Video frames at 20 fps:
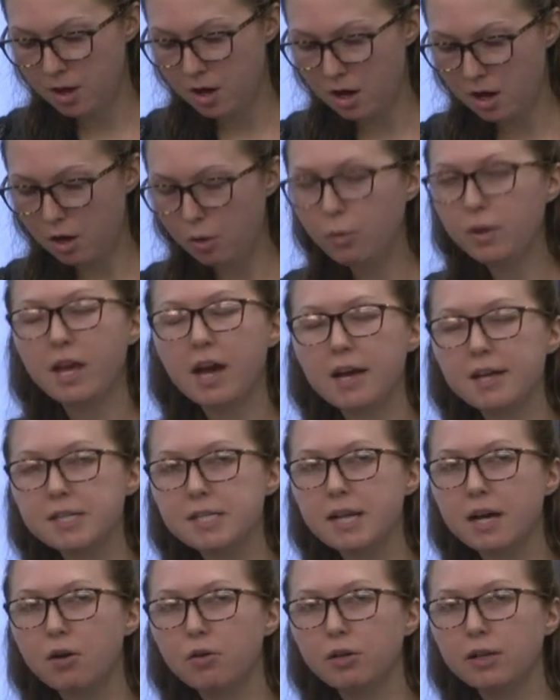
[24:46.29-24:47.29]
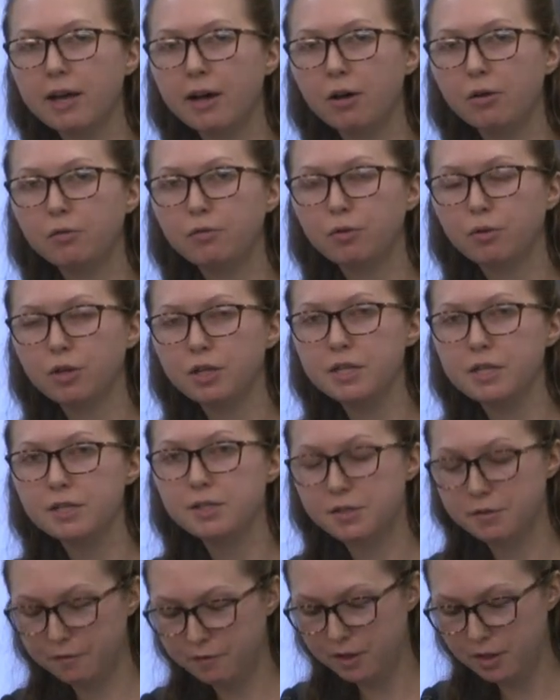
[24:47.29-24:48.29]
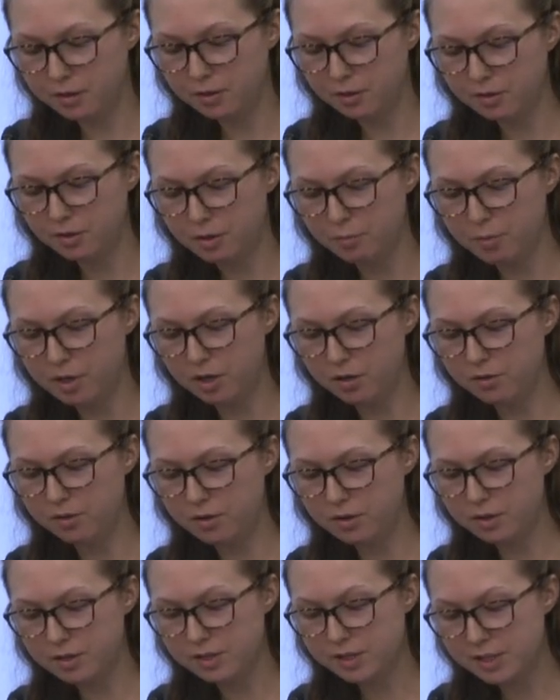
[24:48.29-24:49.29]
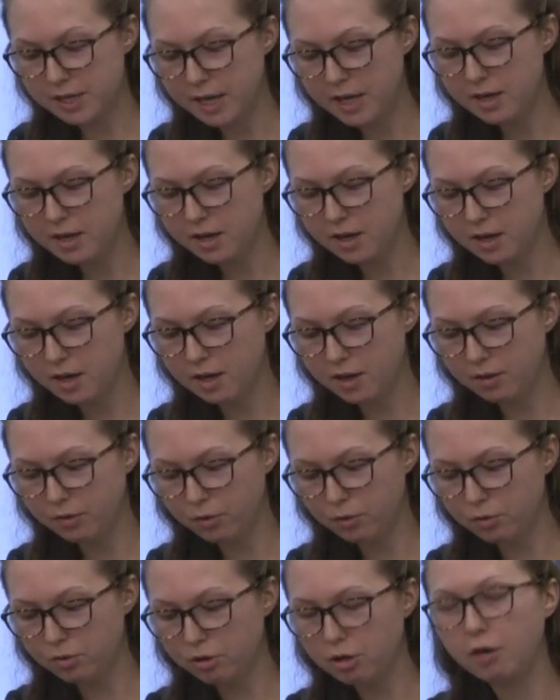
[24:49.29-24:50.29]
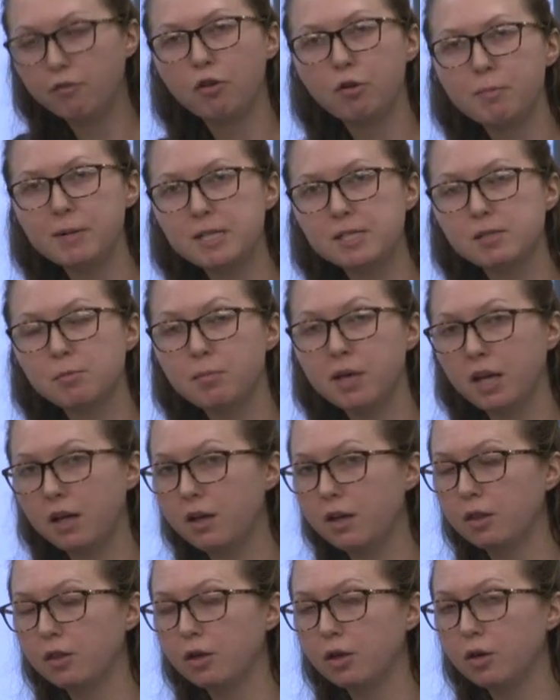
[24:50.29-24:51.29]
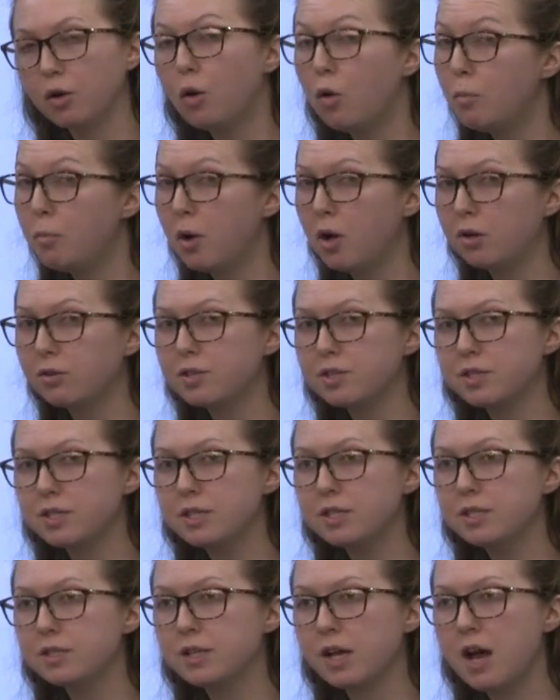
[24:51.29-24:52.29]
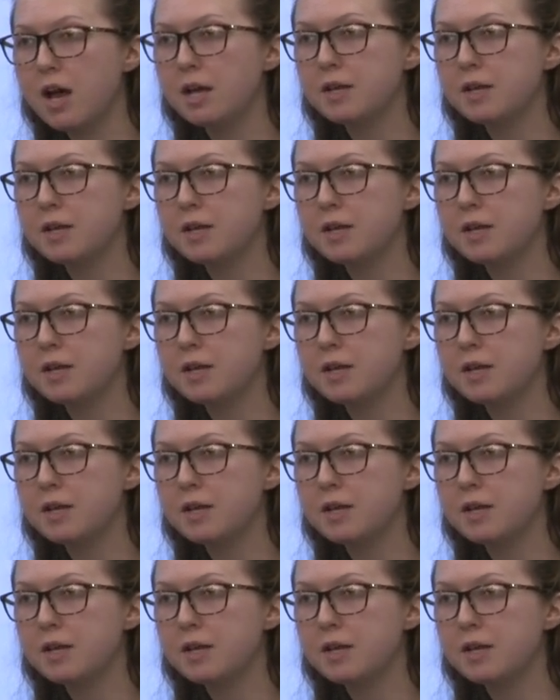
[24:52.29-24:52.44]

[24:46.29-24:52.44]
uh, we asked how Californians feel about state and local governments making their own policies